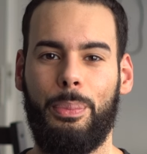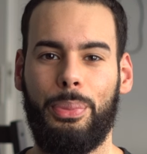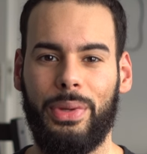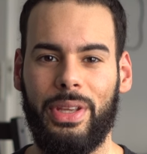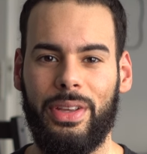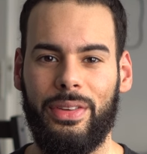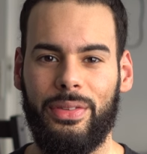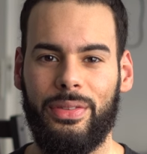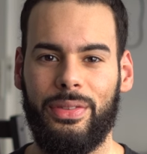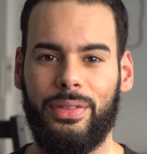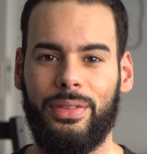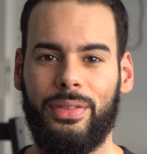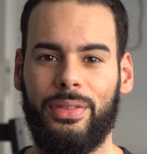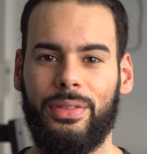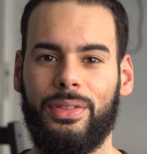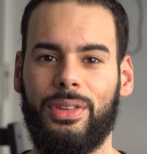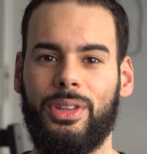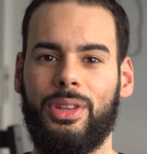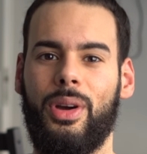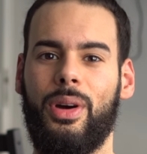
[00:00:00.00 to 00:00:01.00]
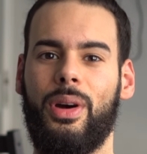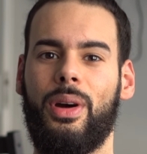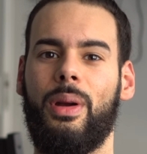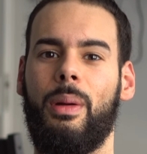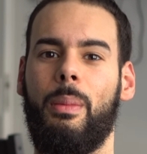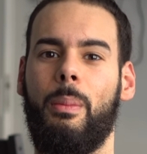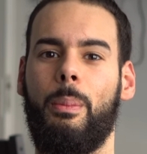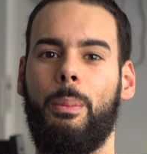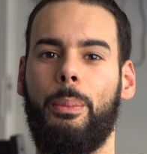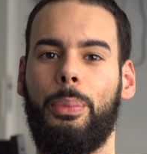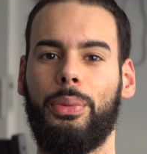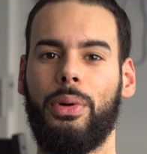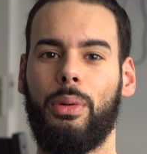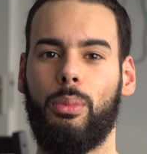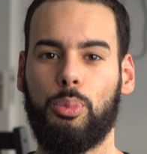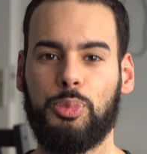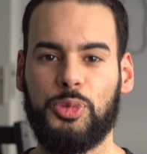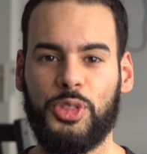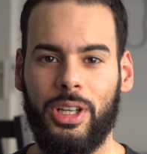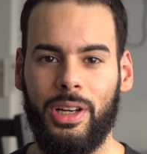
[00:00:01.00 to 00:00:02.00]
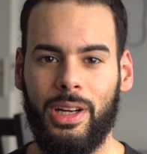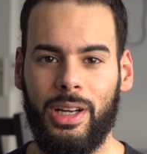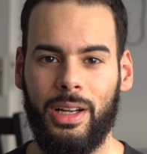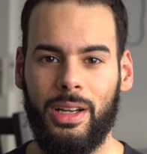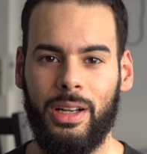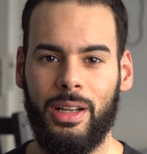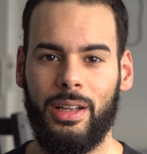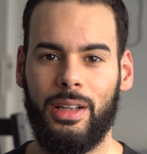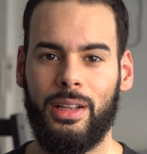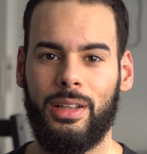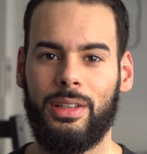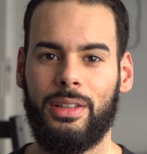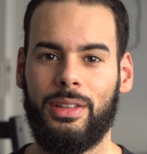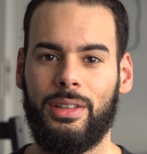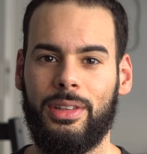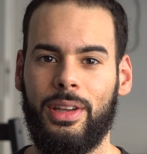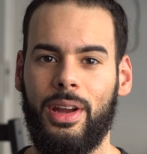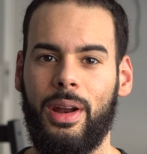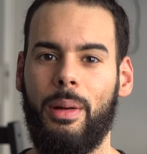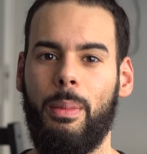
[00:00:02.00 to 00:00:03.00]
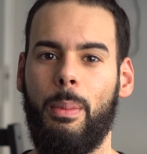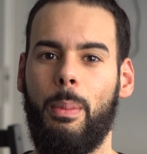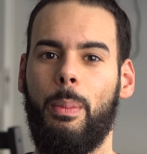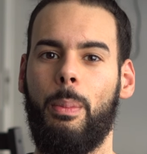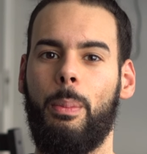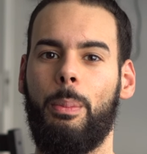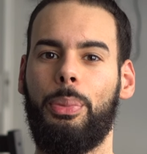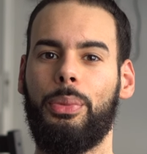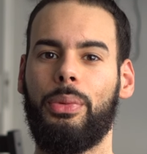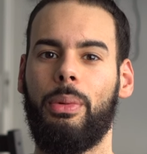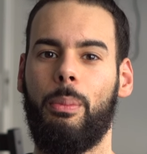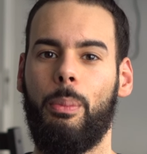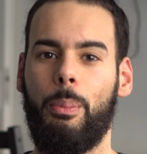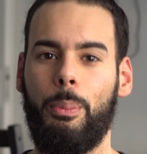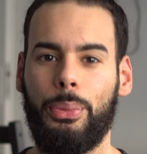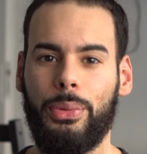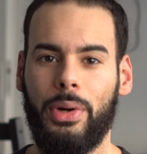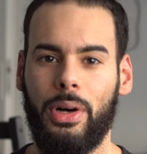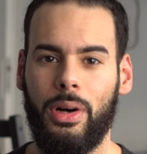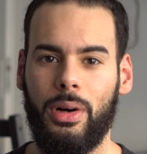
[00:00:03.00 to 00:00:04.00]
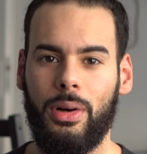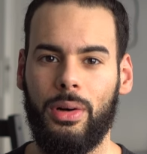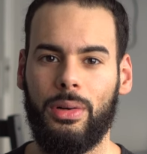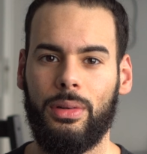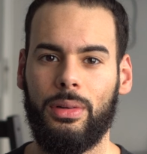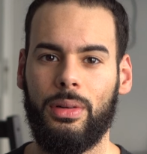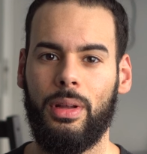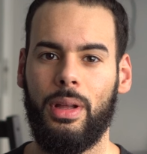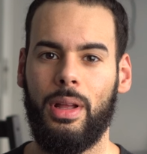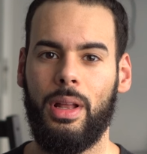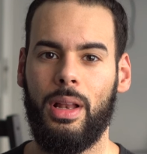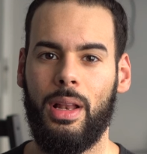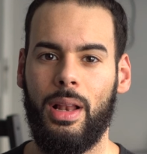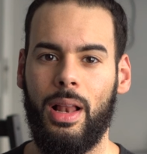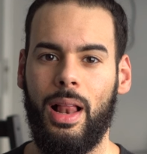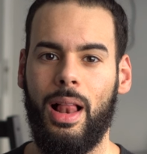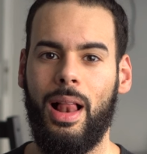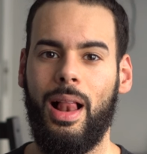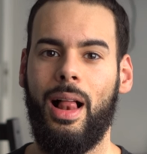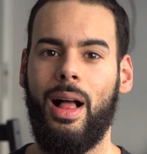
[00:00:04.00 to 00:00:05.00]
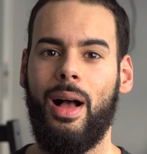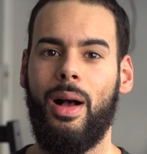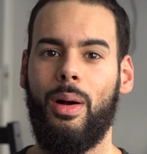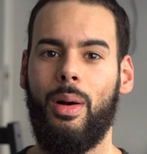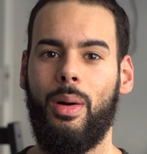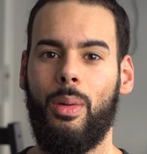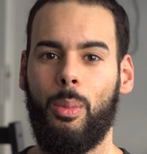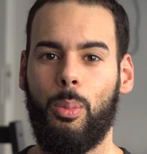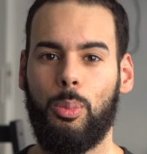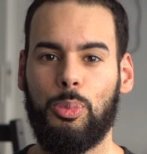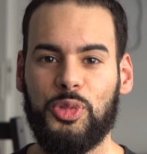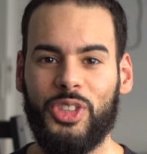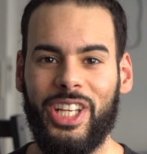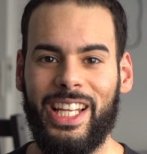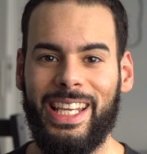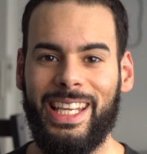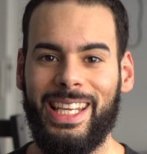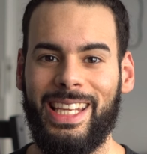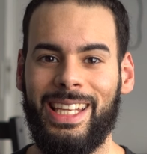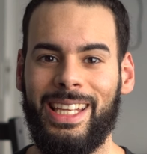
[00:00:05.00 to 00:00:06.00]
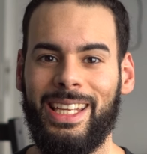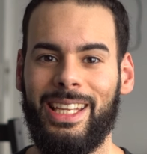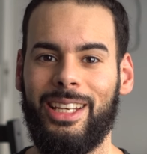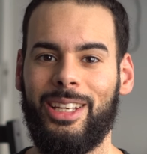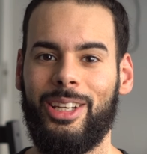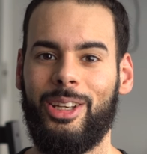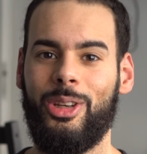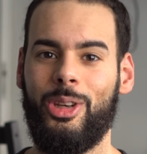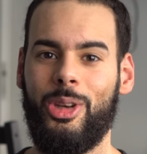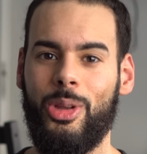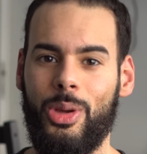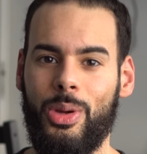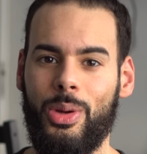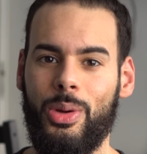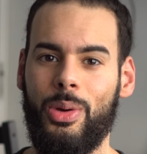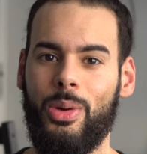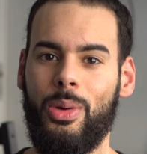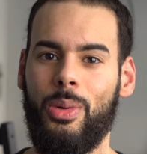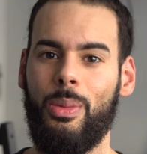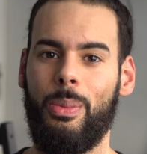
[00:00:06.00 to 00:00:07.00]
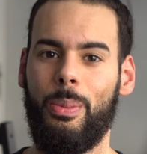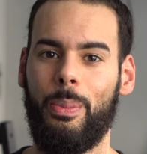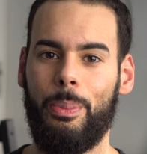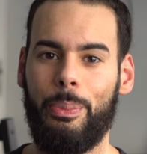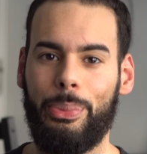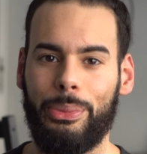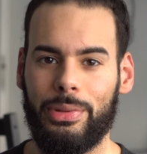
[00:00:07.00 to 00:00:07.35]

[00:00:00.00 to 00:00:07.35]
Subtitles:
If your mother only knew.